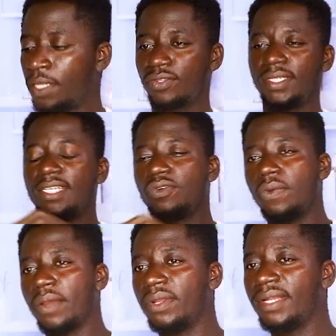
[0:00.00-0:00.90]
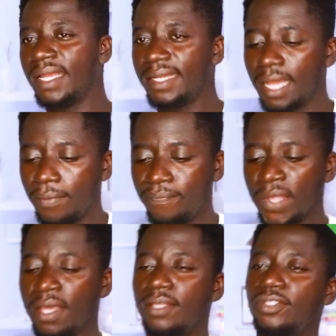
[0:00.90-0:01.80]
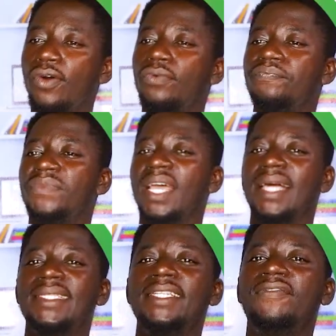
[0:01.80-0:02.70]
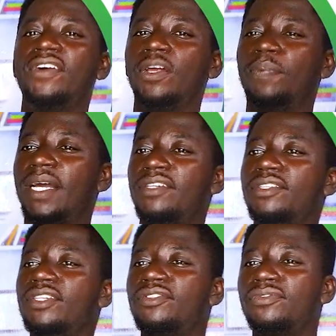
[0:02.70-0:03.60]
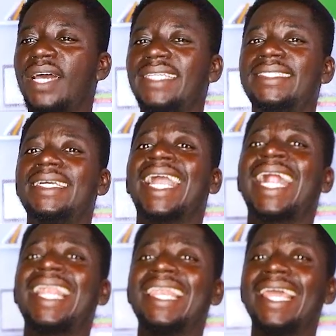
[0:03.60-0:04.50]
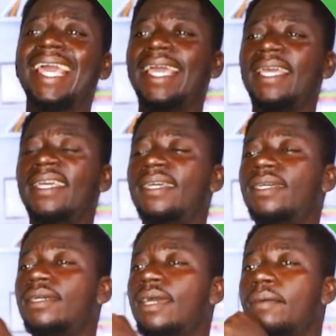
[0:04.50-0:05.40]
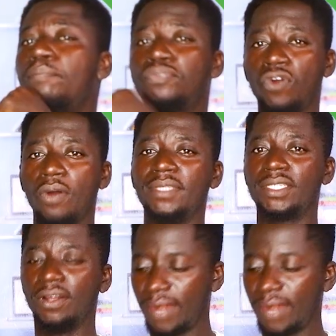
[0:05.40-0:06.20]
So this is what we are going to learn now. So as a developer, you need to write clear prompt.